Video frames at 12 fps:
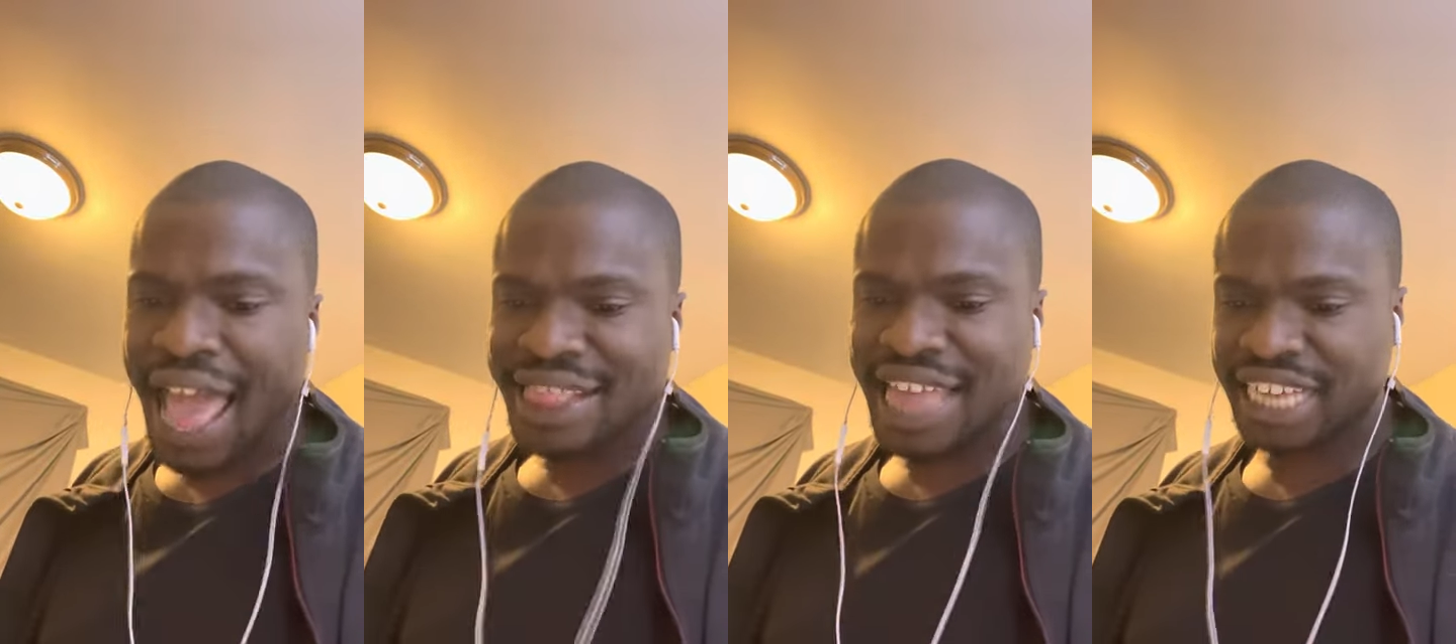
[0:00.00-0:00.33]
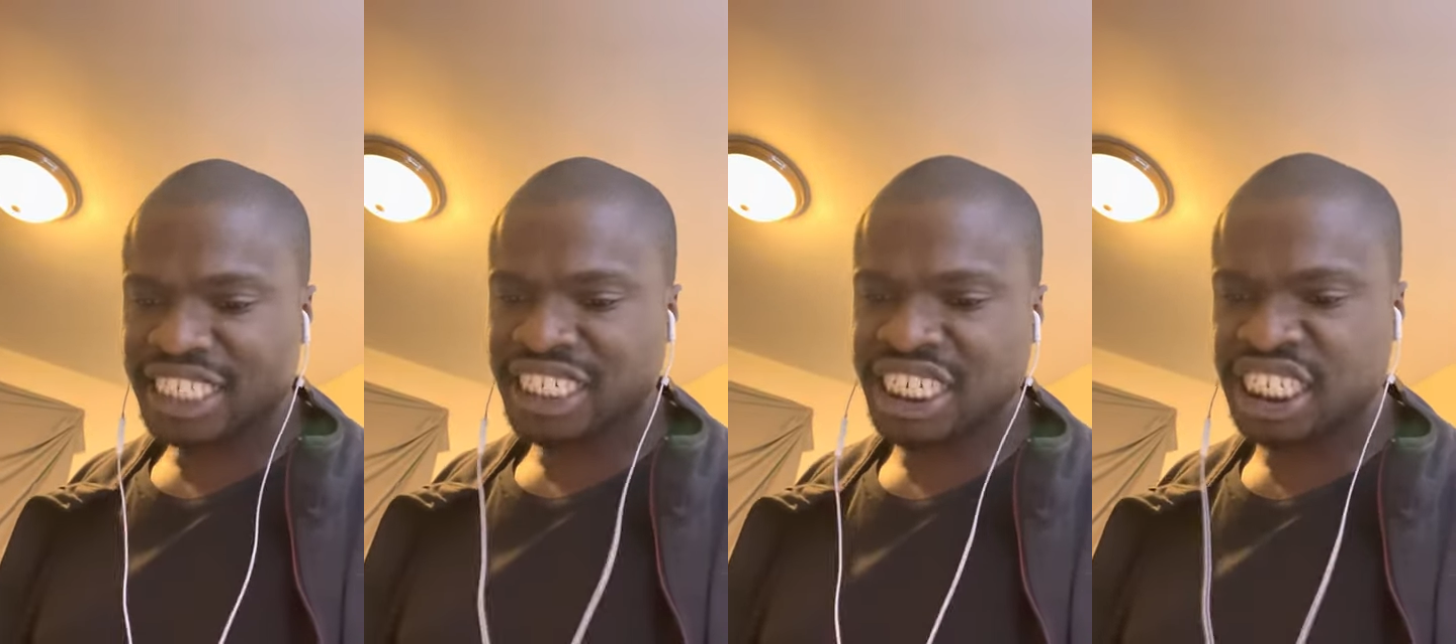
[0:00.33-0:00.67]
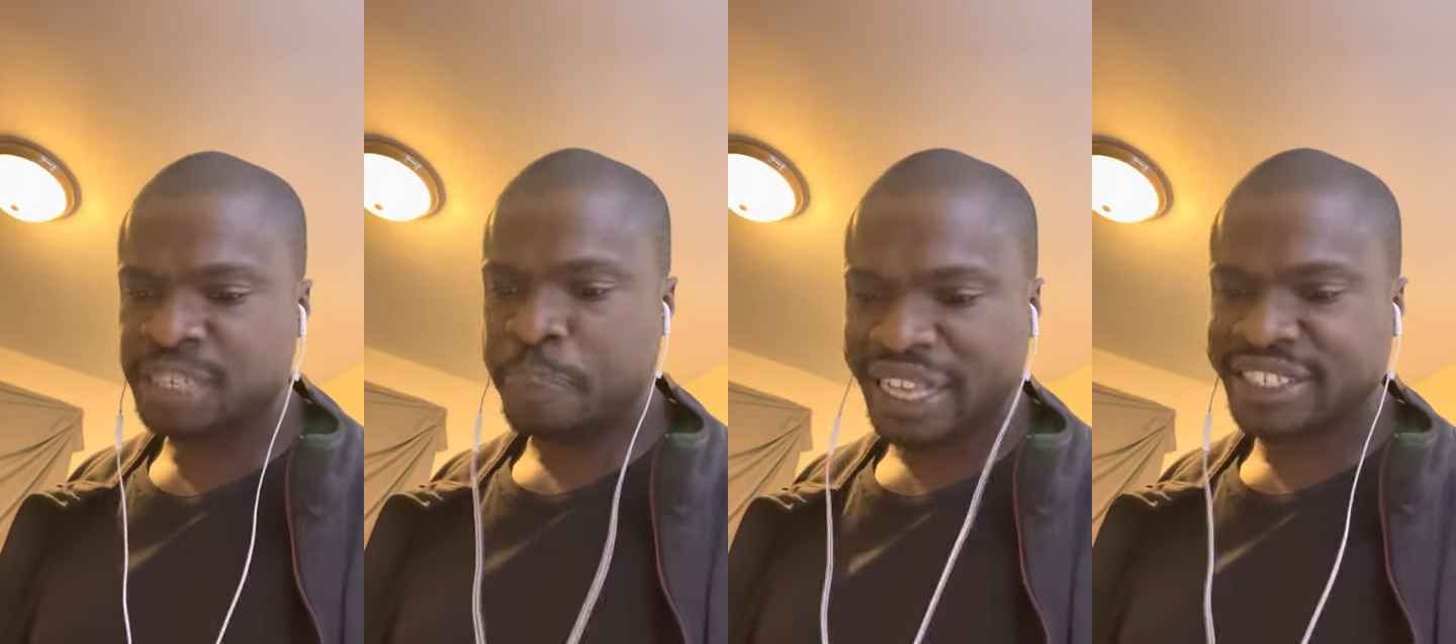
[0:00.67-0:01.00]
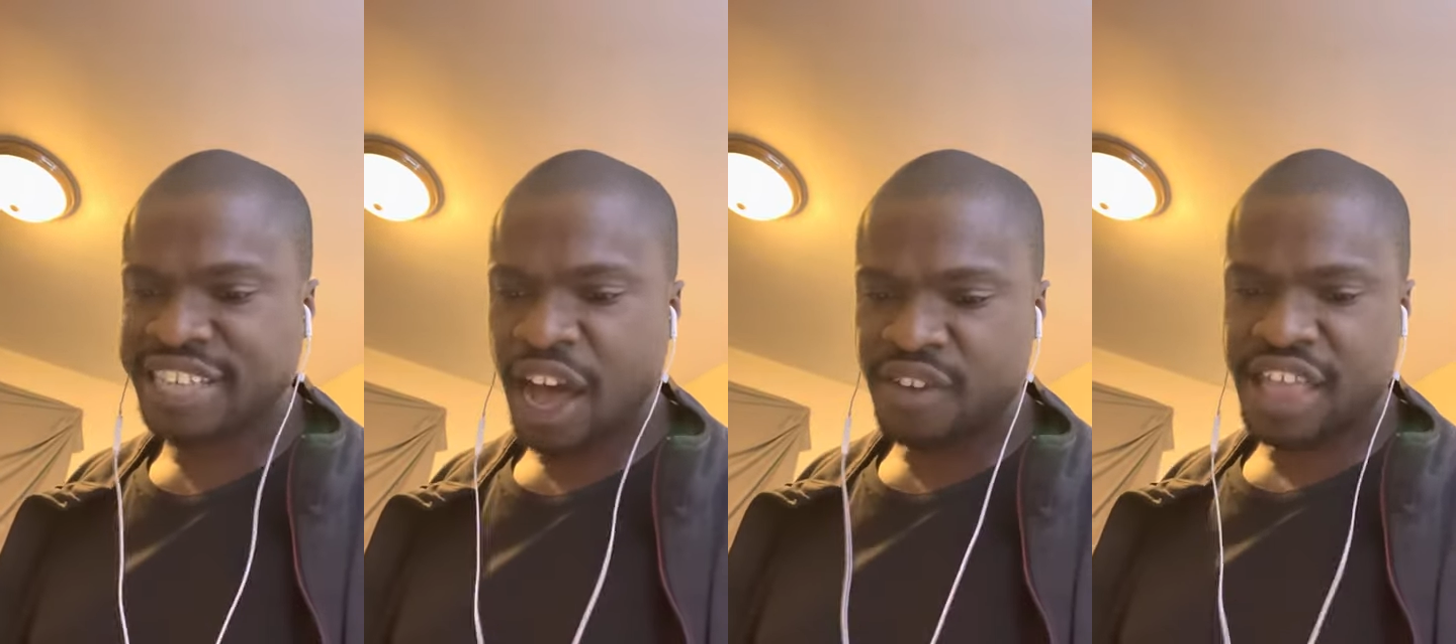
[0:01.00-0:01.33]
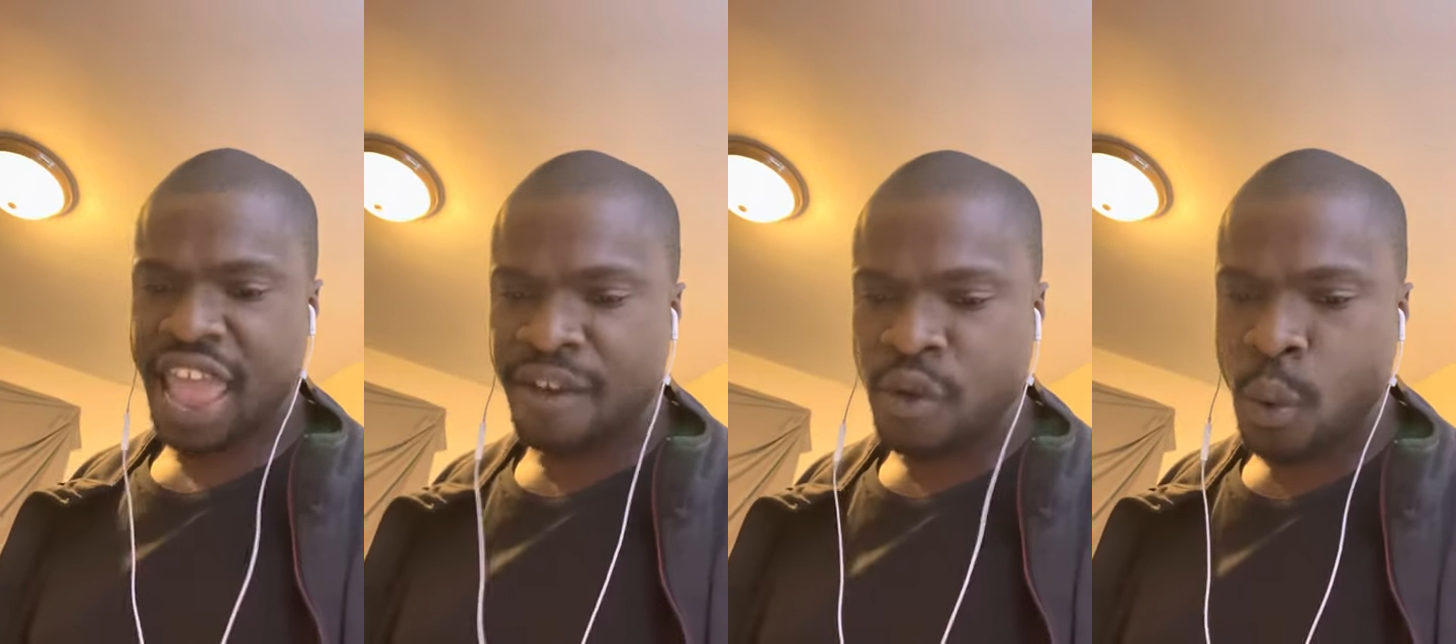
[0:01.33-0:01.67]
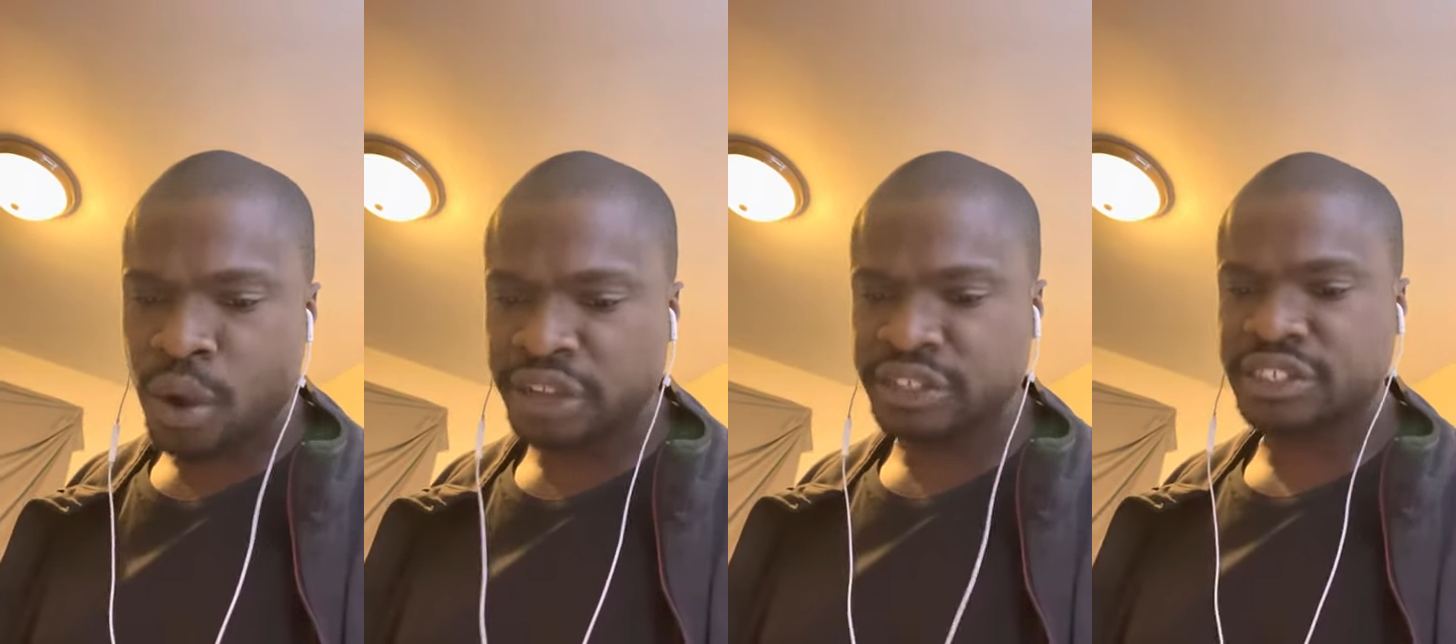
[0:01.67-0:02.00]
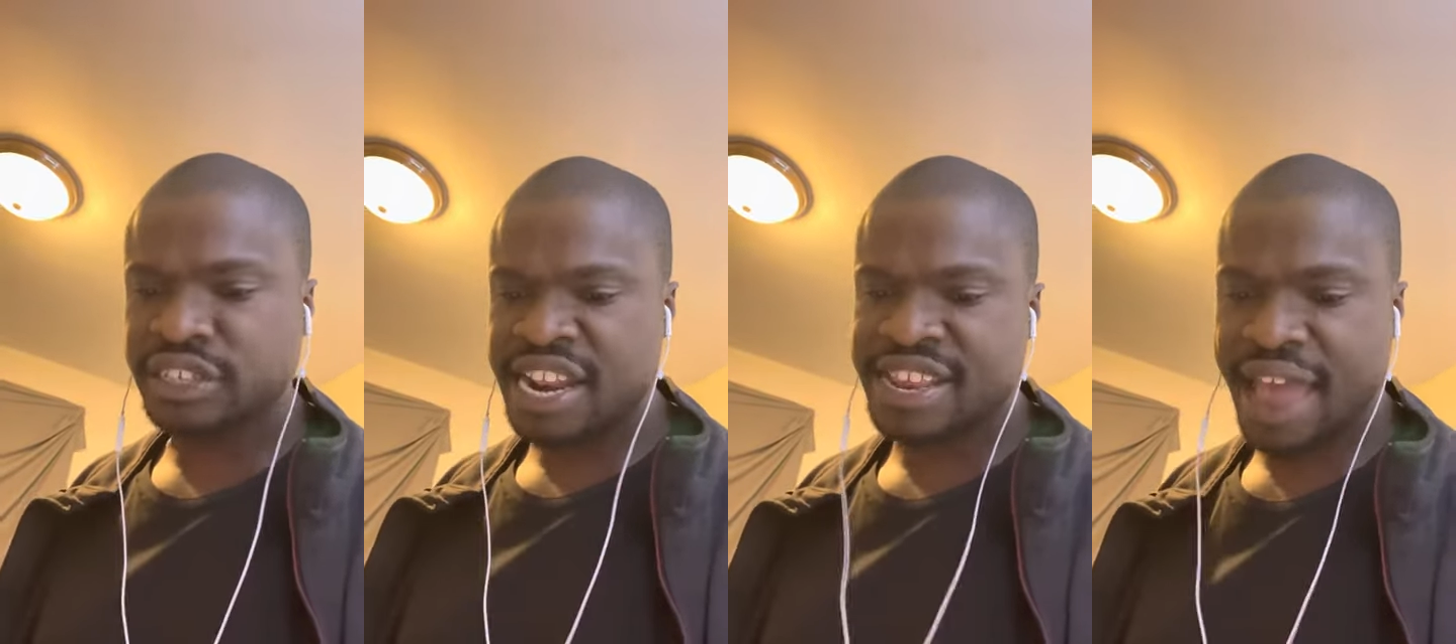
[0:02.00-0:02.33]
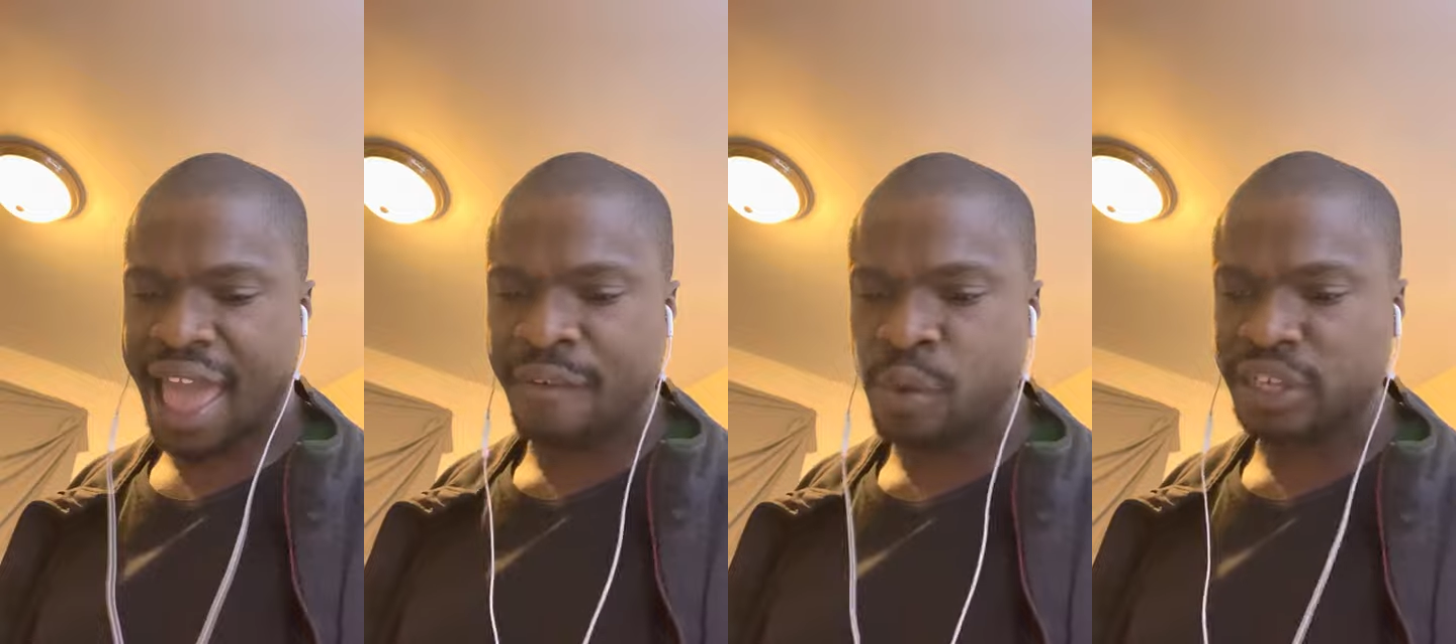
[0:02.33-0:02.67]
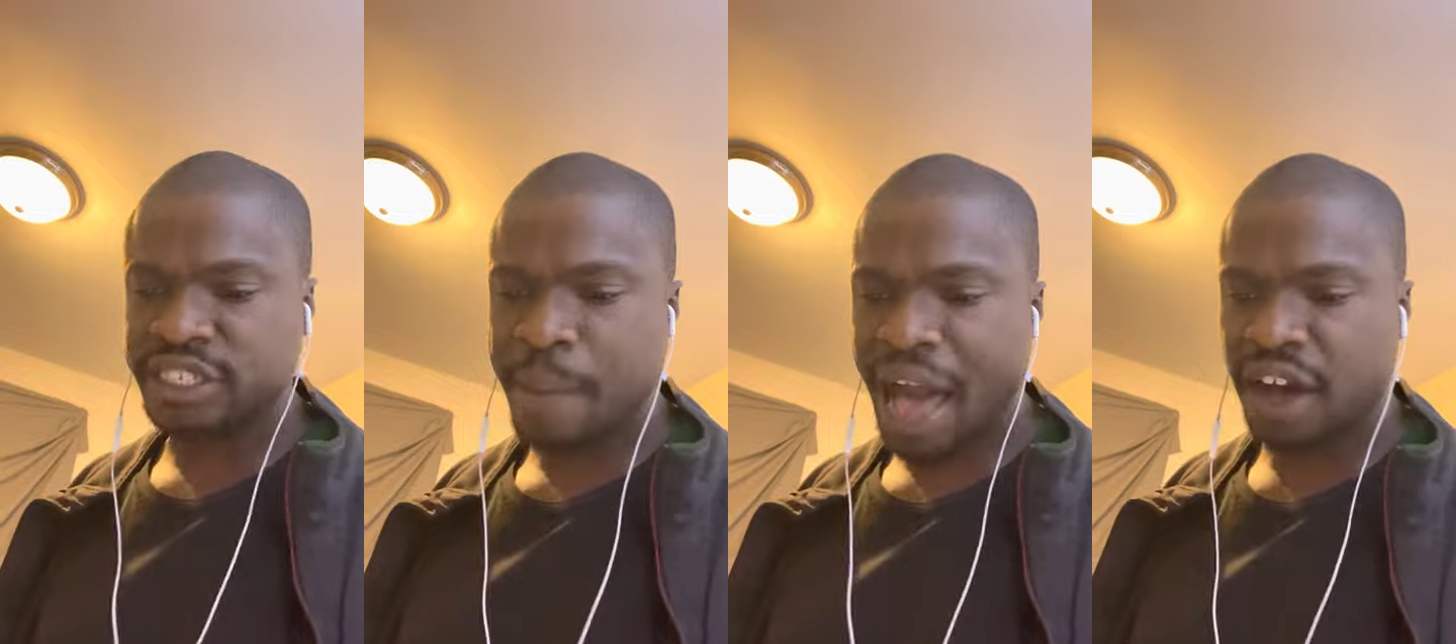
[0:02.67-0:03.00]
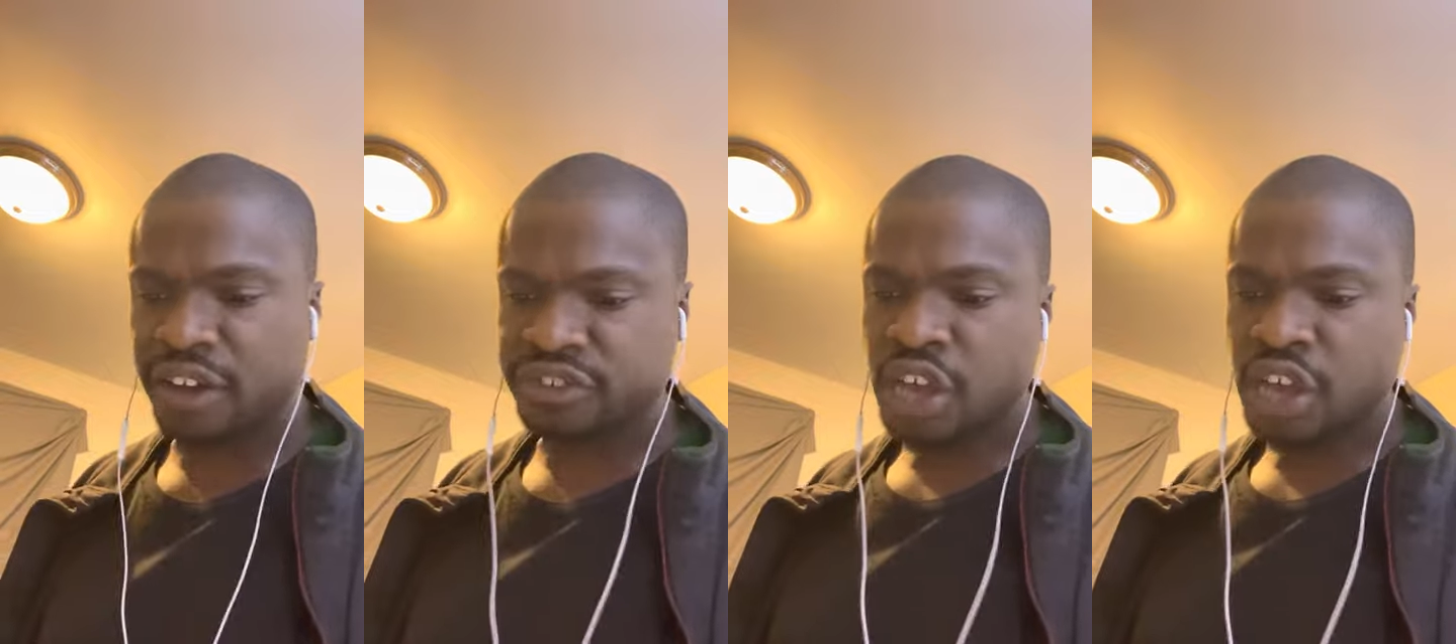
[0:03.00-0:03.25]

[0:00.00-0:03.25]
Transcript: that she spits out everyone's into everyone's mouths